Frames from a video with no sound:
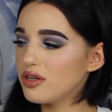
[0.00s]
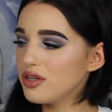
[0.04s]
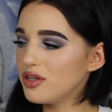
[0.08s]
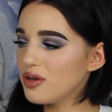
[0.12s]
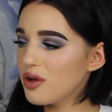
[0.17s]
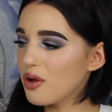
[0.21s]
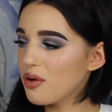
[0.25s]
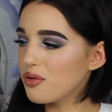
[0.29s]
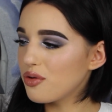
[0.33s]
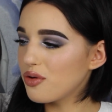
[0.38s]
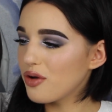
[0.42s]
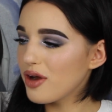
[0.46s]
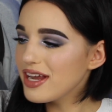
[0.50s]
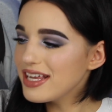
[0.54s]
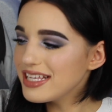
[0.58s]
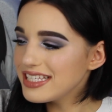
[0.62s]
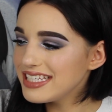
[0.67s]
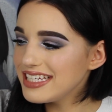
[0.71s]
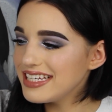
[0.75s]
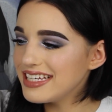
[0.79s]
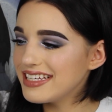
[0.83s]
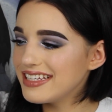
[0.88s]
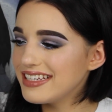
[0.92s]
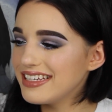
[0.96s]
you know,
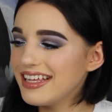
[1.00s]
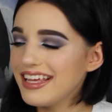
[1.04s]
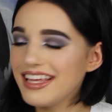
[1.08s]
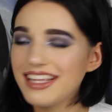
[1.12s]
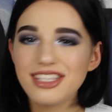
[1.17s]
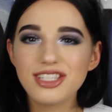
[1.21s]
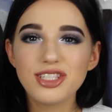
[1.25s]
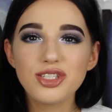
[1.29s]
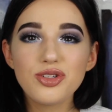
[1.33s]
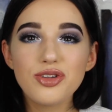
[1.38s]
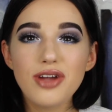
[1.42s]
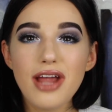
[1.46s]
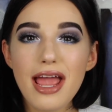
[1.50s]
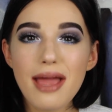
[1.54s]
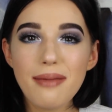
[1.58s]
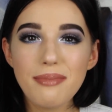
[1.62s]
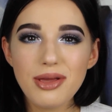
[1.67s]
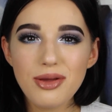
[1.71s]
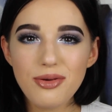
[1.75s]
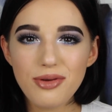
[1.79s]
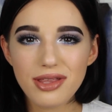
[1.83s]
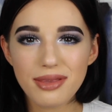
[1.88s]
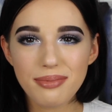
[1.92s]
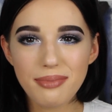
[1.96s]
crazy and
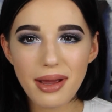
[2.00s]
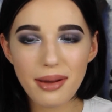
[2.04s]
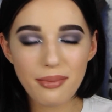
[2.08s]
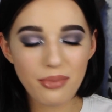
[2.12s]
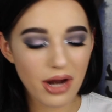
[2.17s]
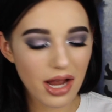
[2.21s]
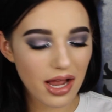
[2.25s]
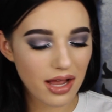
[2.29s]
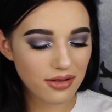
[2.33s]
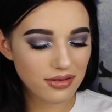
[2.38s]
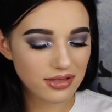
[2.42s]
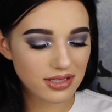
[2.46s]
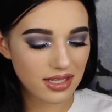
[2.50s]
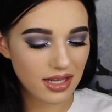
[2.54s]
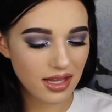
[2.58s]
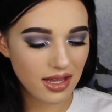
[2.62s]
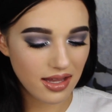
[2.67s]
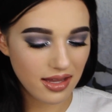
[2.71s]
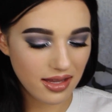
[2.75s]
Instagrammy with my brows.